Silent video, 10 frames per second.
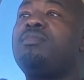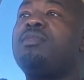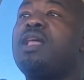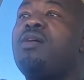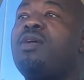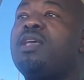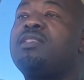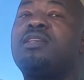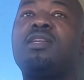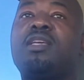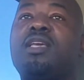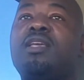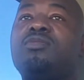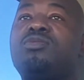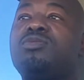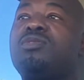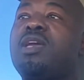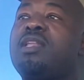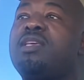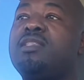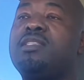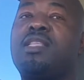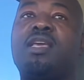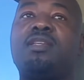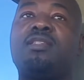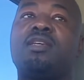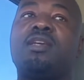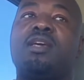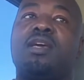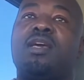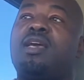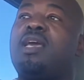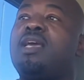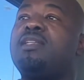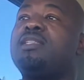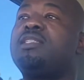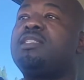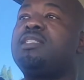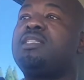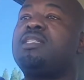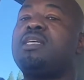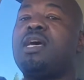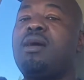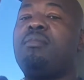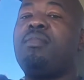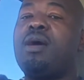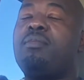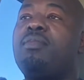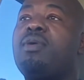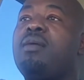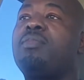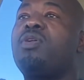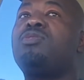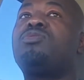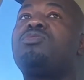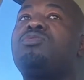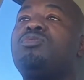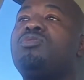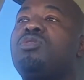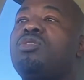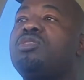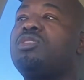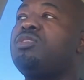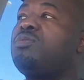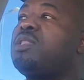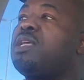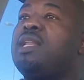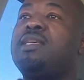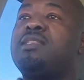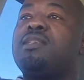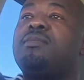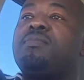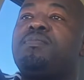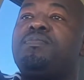now entering into an estate, and I'm going to continue with the lesson,